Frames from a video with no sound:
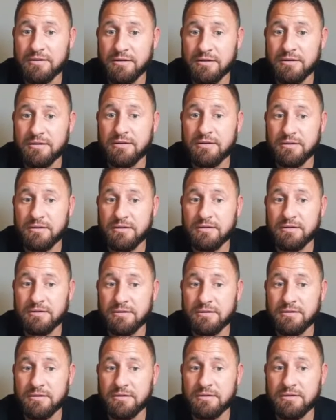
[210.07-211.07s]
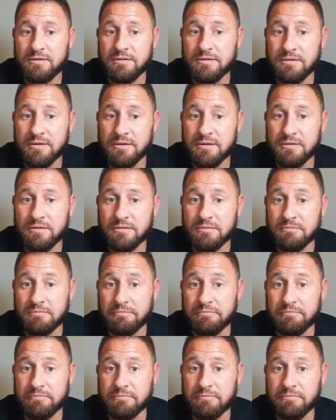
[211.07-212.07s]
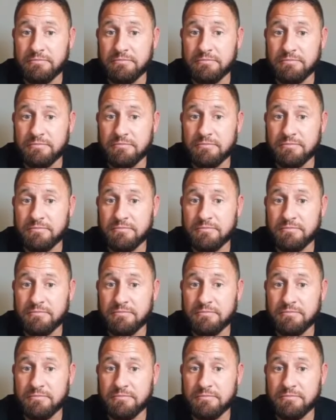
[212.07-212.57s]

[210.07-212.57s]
[no speech]